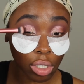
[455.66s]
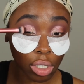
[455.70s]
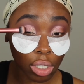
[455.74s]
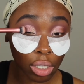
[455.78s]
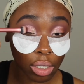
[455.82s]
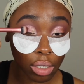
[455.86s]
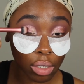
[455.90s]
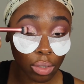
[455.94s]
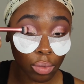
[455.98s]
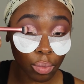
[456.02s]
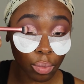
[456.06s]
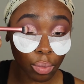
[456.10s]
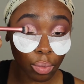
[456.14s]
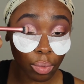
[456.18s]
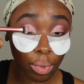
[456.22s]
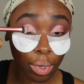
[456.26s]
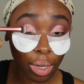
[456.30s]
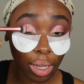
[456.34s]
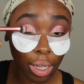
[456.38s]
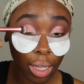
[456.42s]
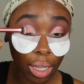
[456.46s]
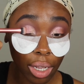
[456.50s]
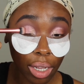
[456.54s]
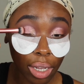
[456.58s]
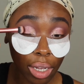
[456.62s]
just
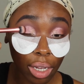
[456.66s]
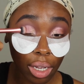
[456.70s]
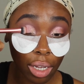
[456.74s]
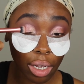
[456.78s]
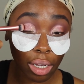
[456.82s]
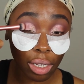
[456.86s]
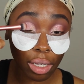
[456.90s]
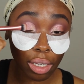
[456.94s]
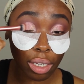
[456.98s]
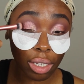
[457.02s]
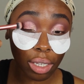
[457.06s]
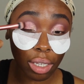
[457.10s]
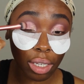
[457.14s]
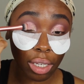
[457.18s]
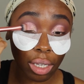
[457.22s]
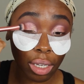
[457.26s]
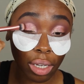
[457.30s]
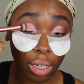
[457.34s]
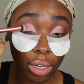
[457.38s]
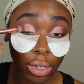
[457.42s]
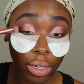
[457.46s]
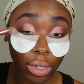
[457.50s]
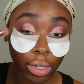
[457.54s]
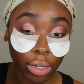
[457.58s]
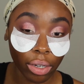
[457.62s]
right
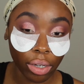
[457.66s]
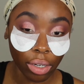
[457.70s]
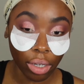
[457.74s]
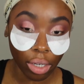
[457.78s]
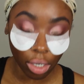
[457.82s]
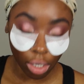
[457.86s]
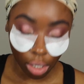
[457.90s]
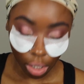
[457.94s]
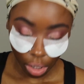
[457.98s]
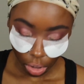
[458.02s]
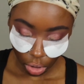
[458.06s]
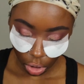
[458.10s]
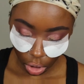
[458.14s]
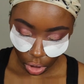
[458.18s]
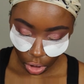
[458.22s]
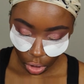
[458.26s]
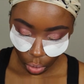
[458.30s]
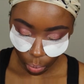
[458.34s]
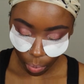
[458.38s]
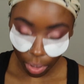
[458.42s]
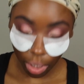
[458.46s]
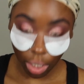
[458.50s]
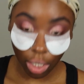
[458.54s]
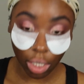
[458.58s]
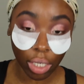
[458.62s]
here, just
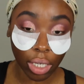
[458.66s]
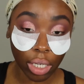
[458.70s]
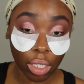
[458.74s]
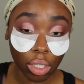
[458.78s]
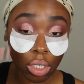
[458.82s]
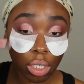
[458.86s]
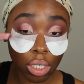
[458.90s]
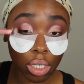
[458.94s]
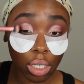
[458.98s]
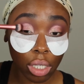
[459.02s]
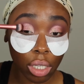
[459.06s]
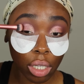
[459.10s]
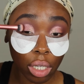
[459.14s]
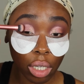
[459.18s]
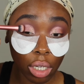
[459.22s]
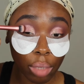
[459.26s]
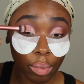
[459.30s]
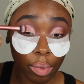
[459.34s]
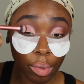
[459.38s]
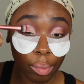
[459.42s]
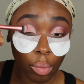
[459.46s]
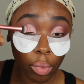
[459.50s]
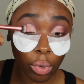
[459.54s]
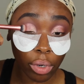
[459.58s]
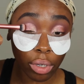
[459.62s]
so we can get just a little
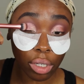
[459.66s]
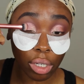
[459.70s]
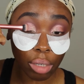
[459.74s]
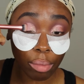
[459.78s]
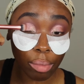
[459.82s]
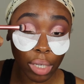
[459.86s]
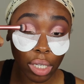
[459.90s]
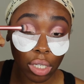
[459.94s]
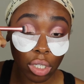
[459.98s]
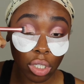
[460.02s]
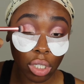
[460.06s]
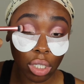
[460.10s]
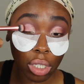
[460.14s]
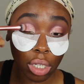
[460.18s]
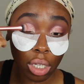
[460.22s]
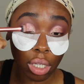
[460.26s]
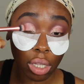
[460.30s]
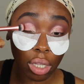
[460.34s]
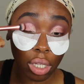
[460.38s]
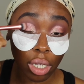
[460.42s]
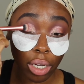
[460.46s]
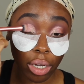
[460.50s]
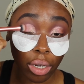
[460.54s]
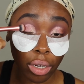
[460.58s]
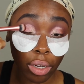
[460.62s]
bit more dimension
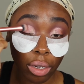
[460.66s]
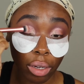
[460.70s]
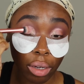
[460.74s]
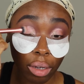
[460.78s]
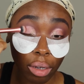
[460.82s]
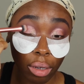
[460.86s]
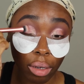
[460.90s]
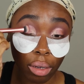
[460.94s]
in there.